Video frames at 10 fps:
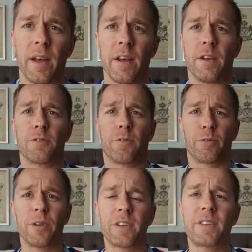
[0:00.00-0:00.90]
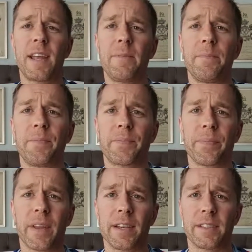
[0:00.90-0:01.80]
So for real estate,
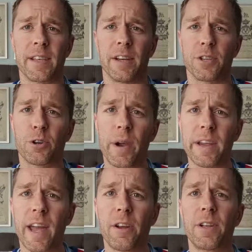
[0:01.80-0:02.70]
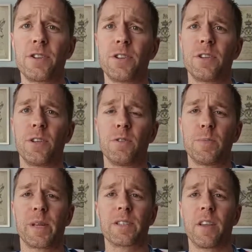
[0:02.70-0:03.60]
as I said, it's a great calculation to use
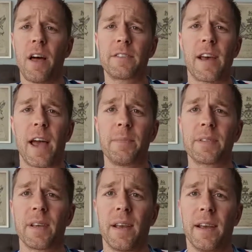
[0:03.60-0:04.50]
because a lot of times,